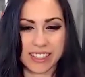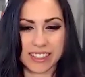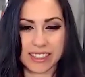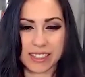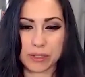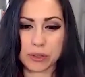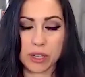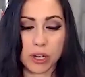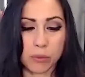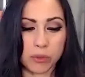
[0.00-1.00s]
yeah.
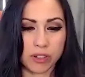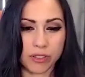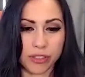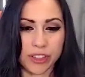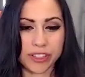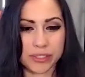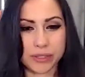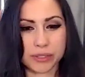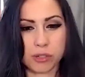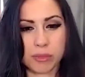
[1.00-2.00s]
Well, thank you
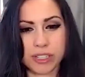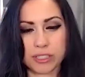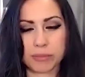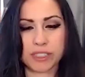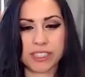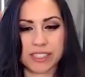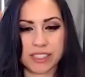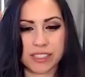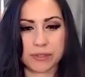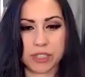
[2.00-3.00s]
so much,
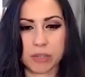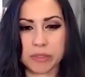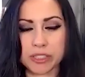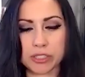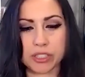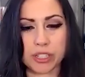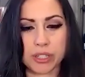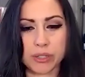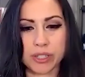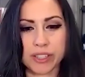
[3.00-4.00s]
Melisa, for coming on the
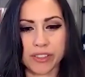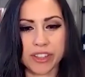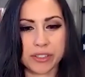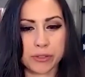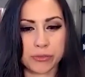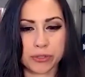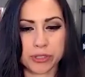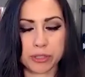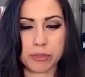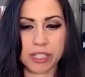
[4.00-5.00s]
show. And thank you
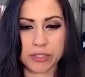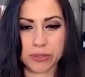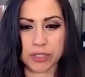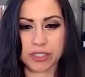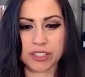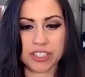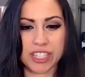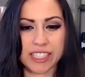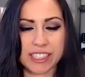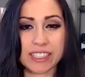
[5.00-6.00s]
so much for
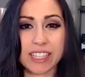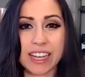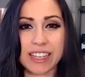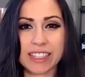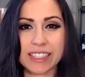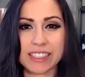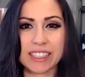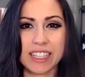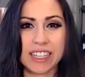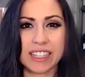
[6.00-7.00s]
shedding that light and
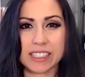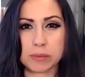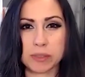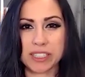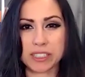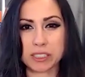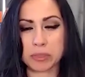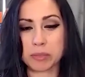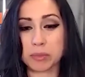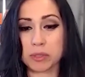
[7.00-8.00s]
explaining to
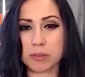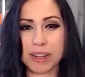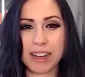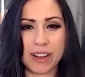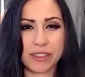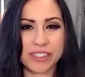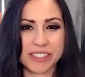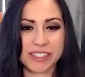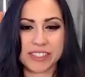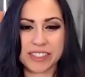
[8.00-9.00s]
people about how
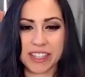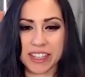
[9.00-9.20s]
this is